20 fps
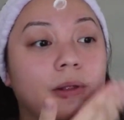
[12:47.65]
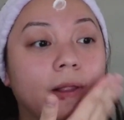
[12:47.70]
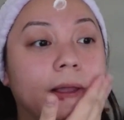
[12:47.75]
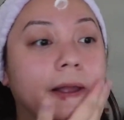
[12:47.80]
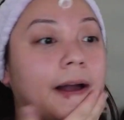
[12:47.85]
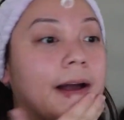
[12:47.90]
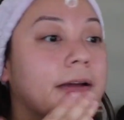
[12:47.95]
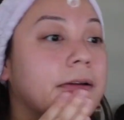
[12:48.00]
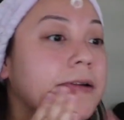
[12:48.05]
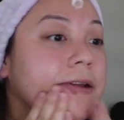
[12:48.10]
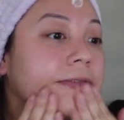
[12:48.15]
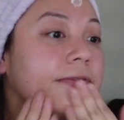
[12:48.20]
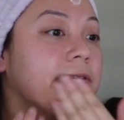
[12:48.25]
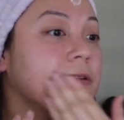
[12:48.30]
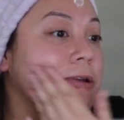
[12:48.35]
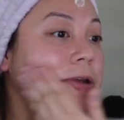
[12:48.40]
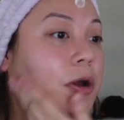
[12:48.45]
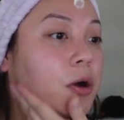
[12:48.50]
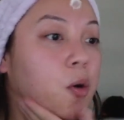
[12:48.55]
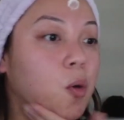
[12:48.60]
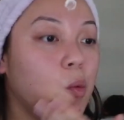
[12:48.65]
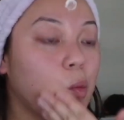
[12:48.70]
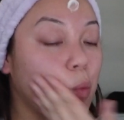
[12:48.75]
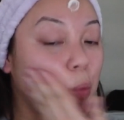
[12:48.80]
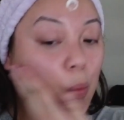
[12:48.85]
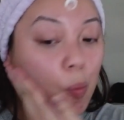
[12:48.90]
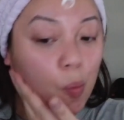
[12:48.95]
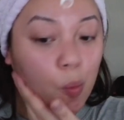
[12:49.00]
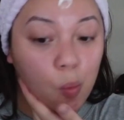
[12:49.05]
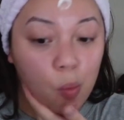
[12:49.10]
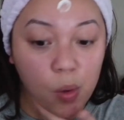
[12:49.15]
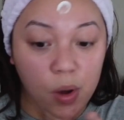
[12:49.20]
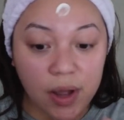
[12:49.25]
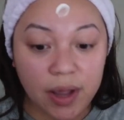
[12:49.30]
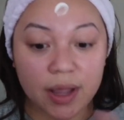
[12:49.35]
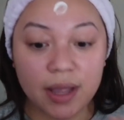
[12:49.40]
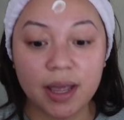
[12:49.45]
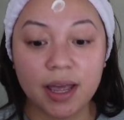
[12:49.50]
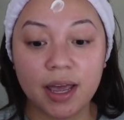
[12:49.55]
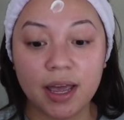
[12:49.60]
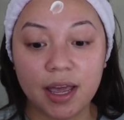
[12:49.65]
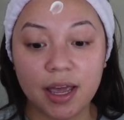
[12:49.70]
Like I don't even know what